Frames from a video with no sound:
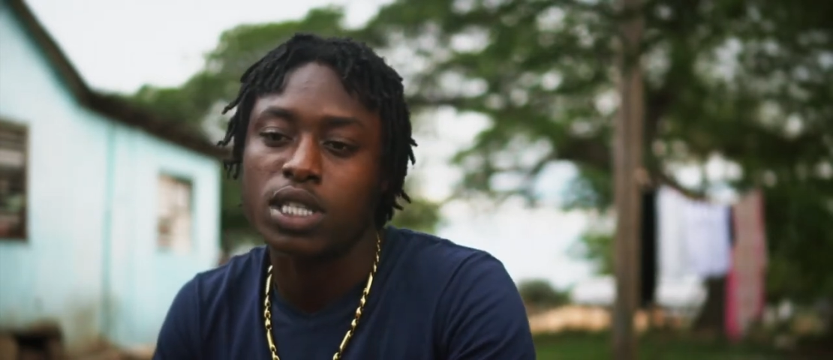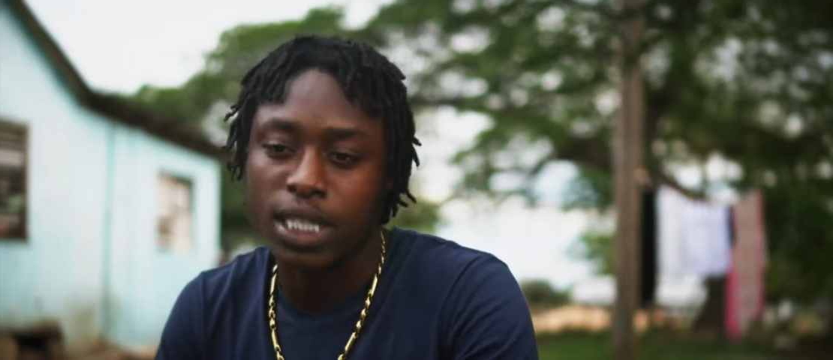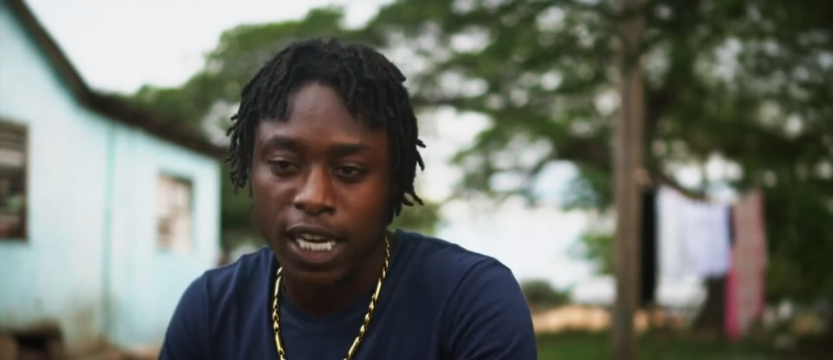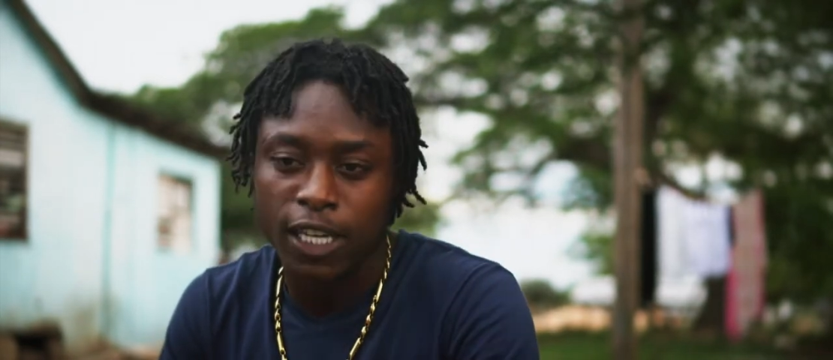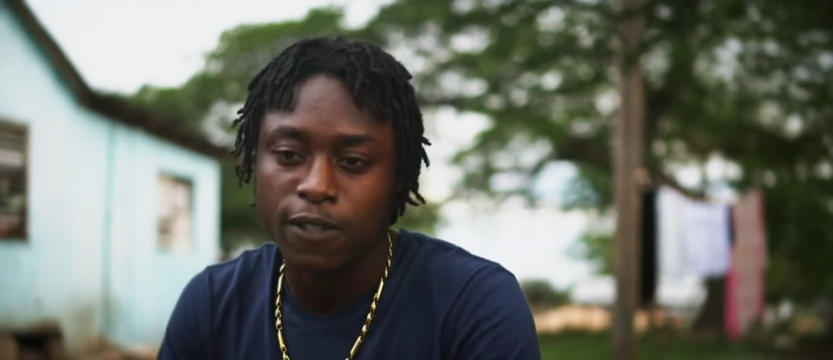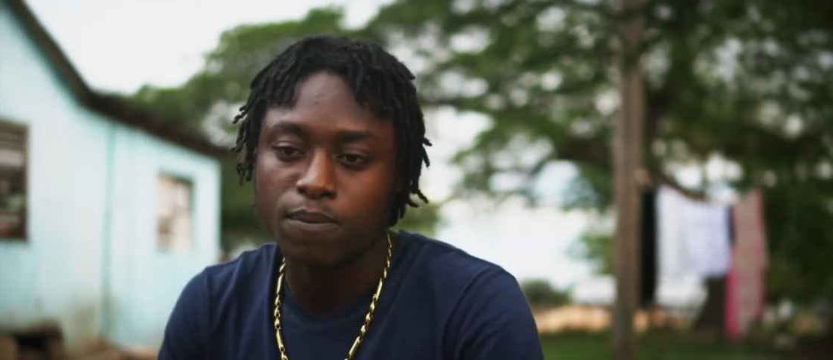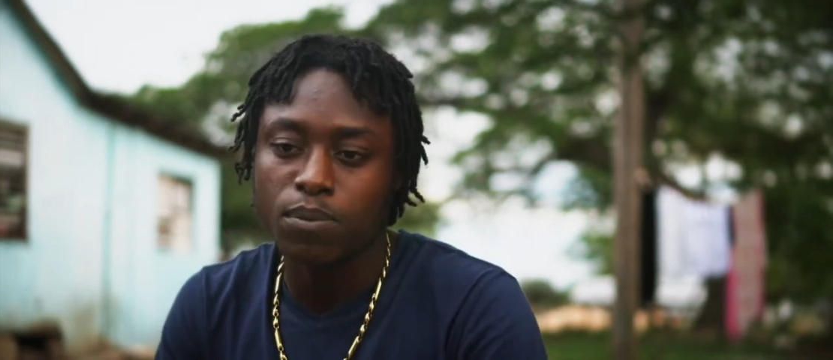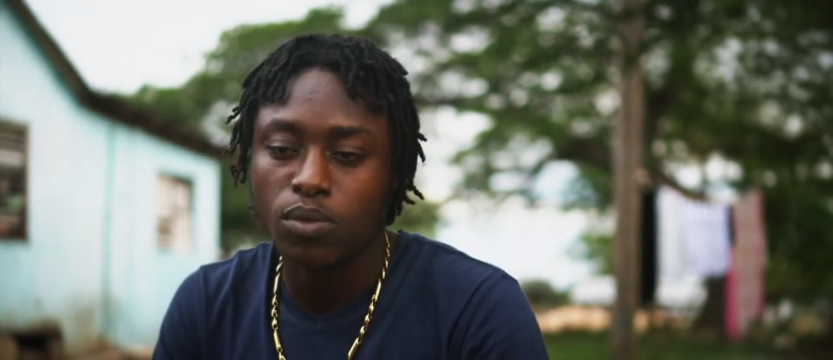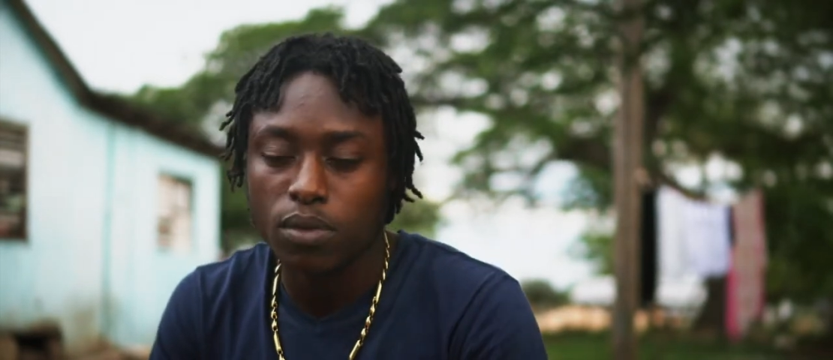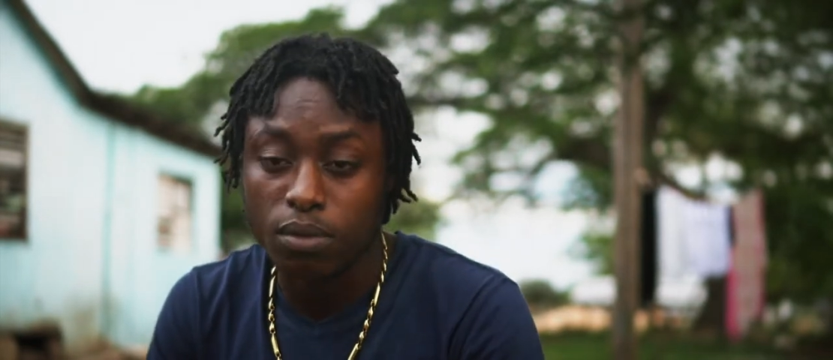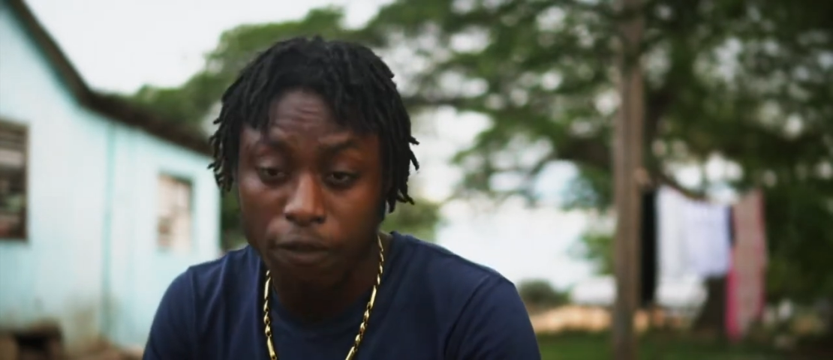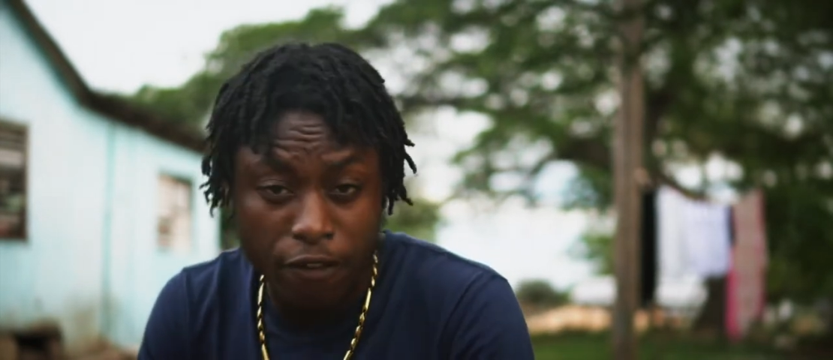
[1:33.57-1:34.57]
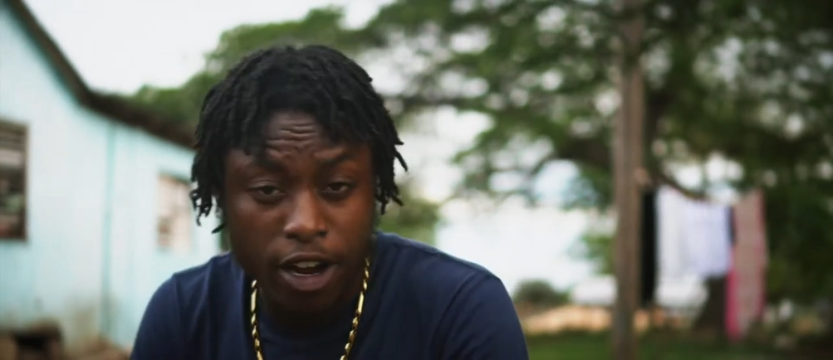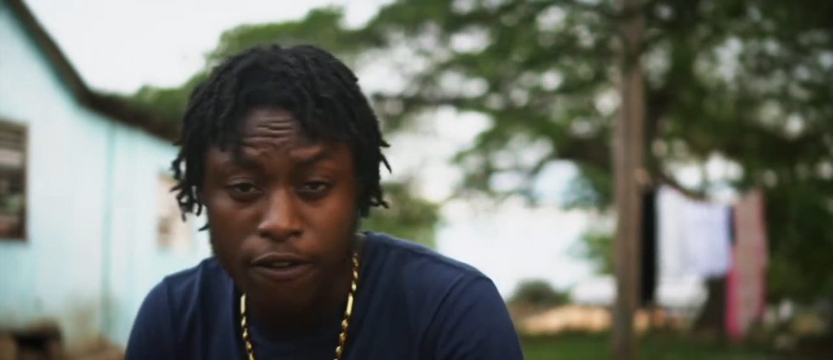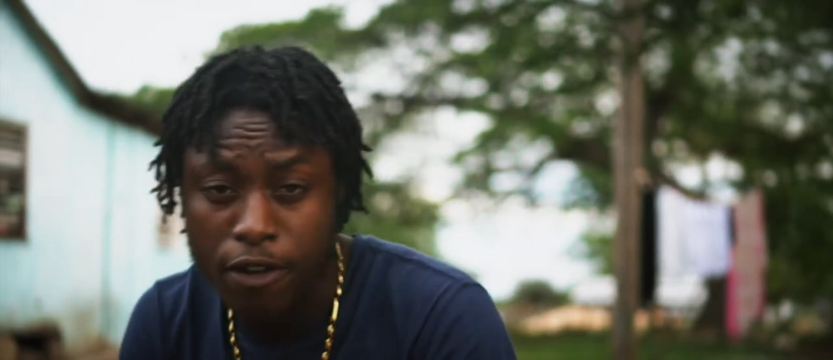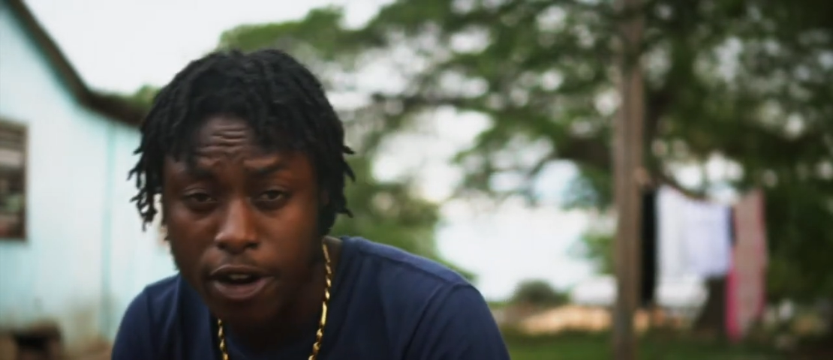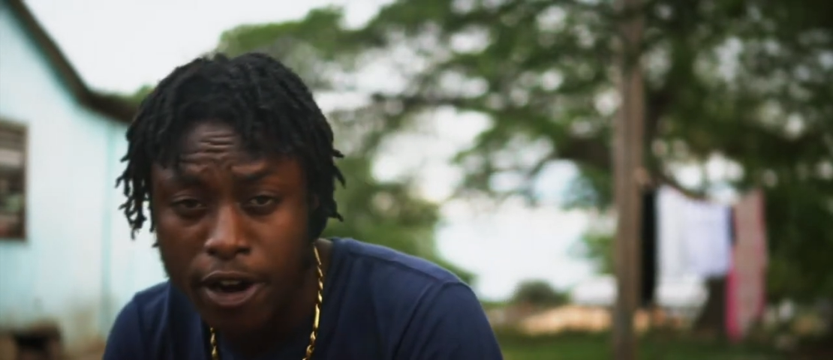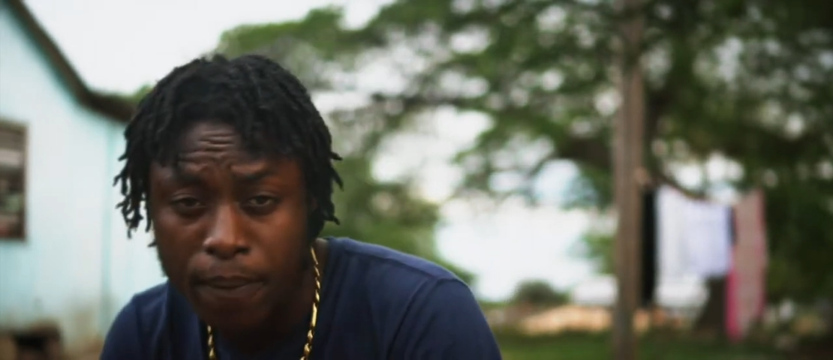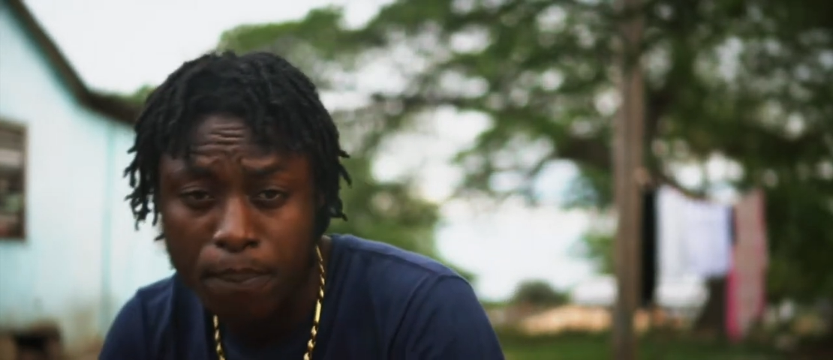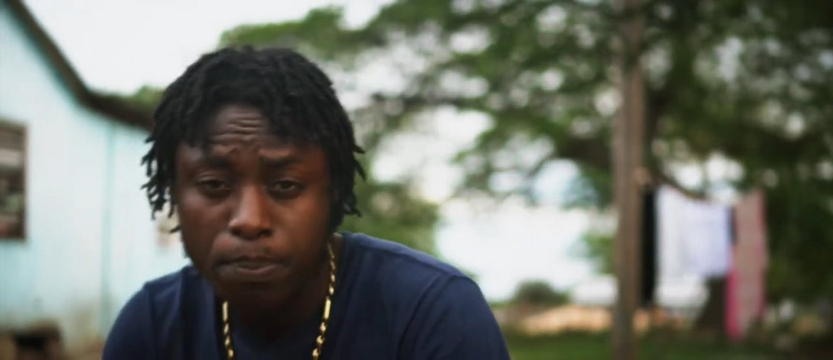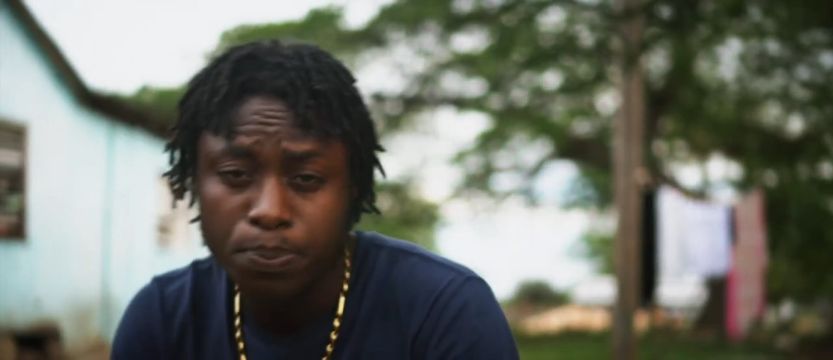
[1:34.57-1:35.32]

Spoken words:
yeah, favorite them.